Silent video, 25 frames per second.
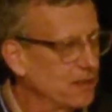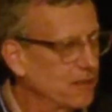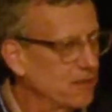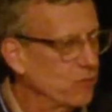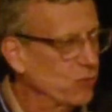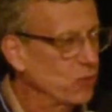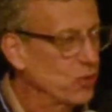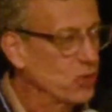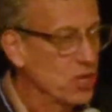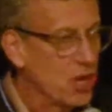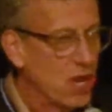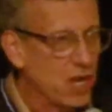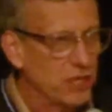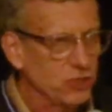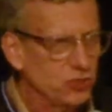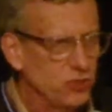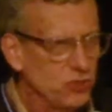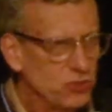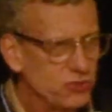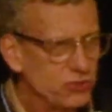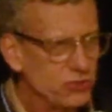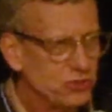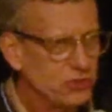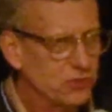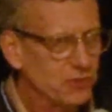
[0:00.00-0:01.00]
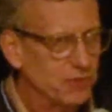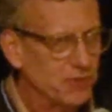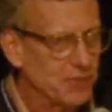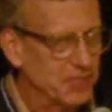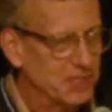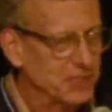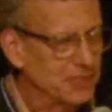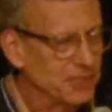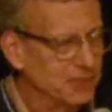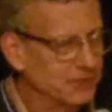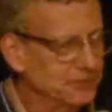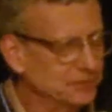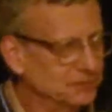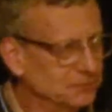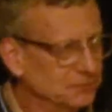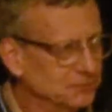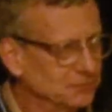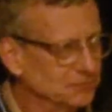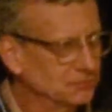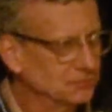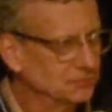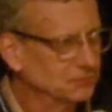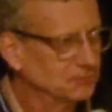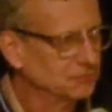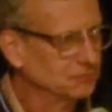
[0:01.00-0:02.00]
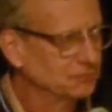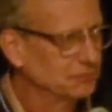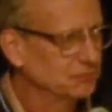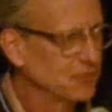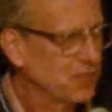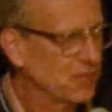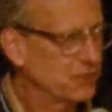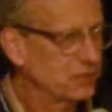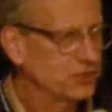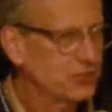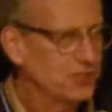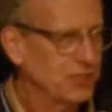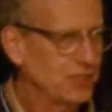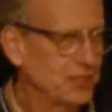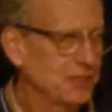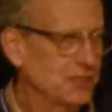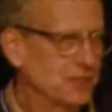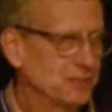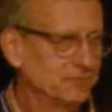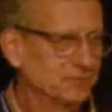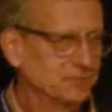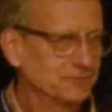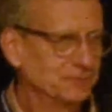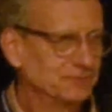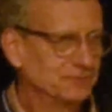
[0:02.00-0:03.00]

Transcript: We're not used to it. And she,